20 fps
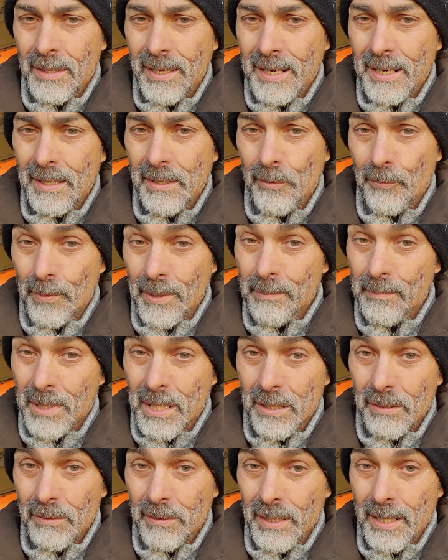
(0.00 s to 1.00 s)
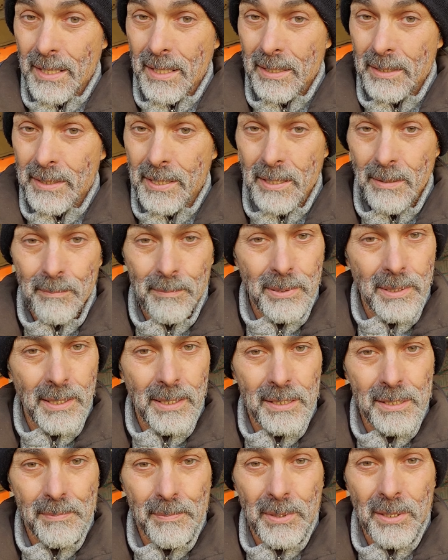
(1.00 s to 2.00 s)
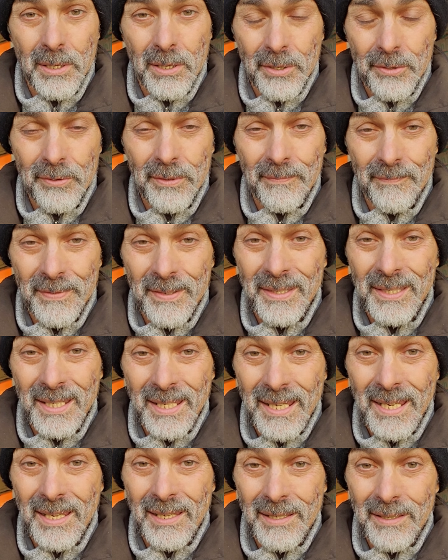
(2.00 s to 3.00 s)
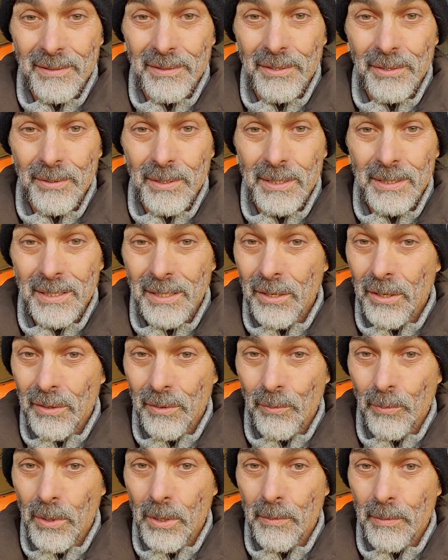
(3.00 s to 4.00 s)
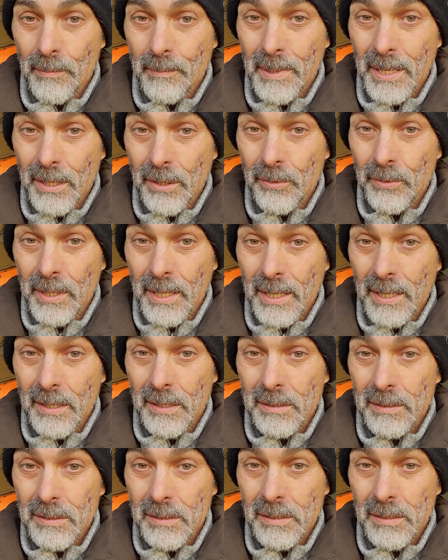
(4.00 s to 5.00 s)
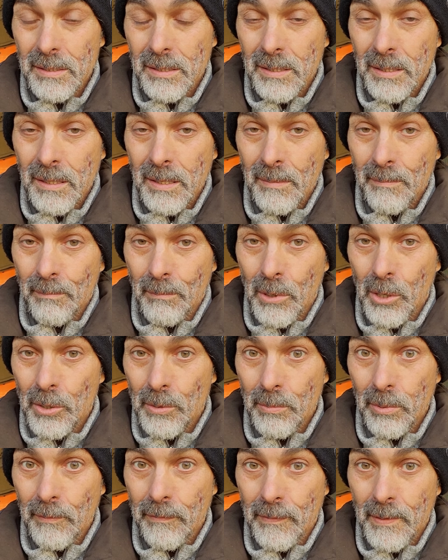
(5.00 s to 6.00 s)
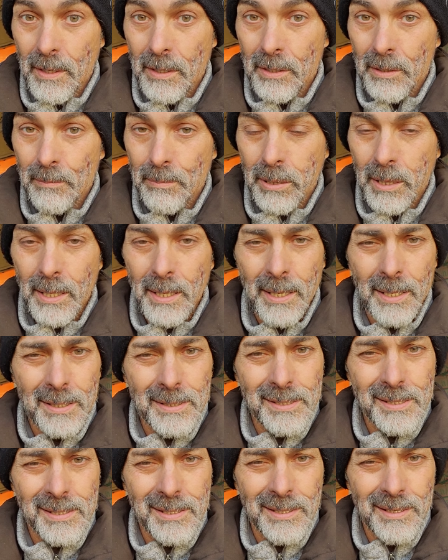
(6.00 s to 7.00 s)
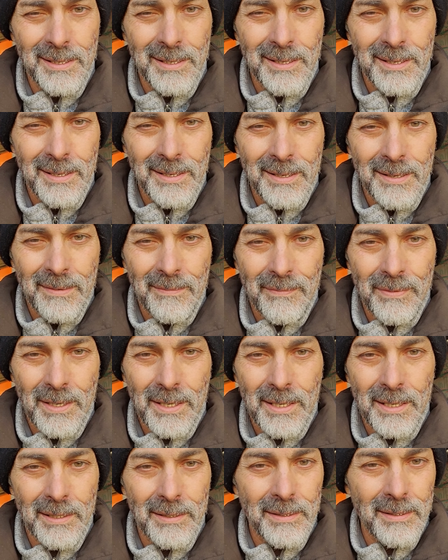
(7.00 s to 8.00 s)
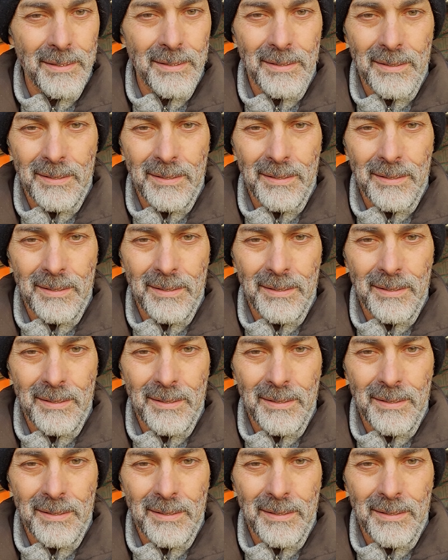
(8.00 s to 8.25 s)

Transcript: the guy that remodeled the goddamn place, put 150K into it, did all the work with my own hands, marble fireplace, fucking